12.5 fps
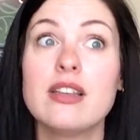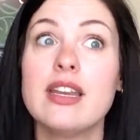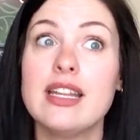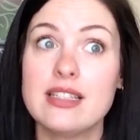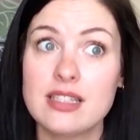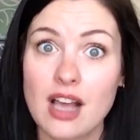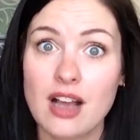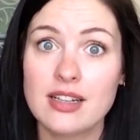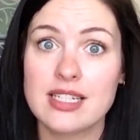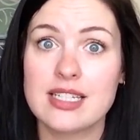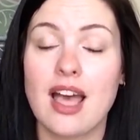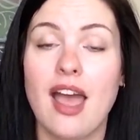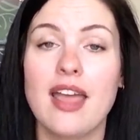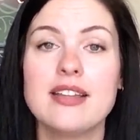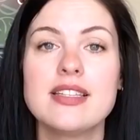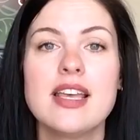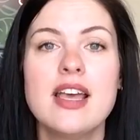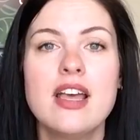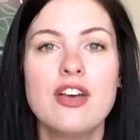any sock
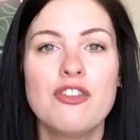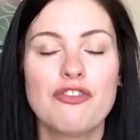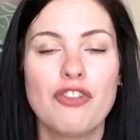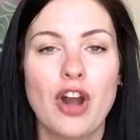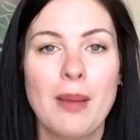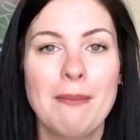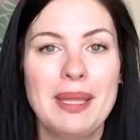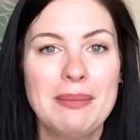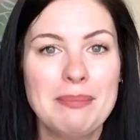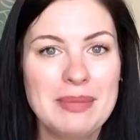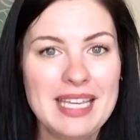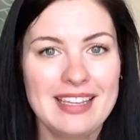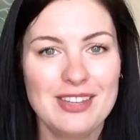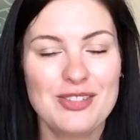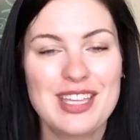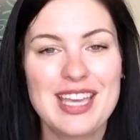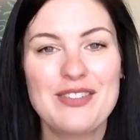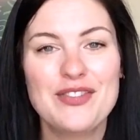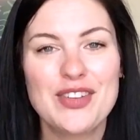designs from me, you can
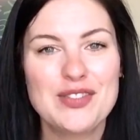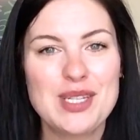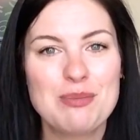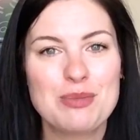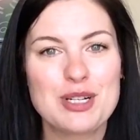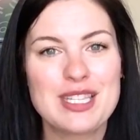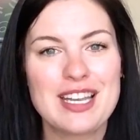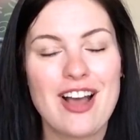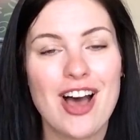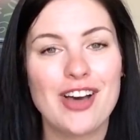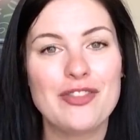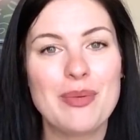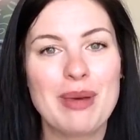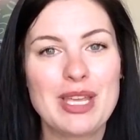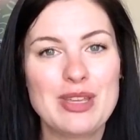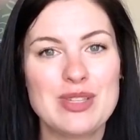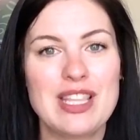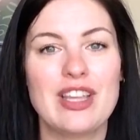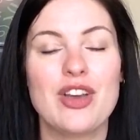get 15% off by
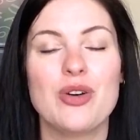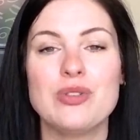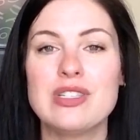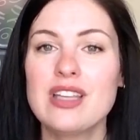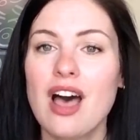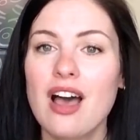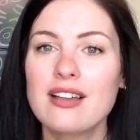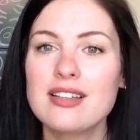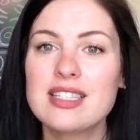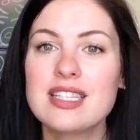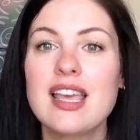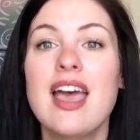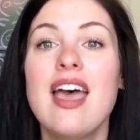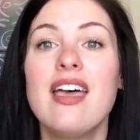using the code SOCKS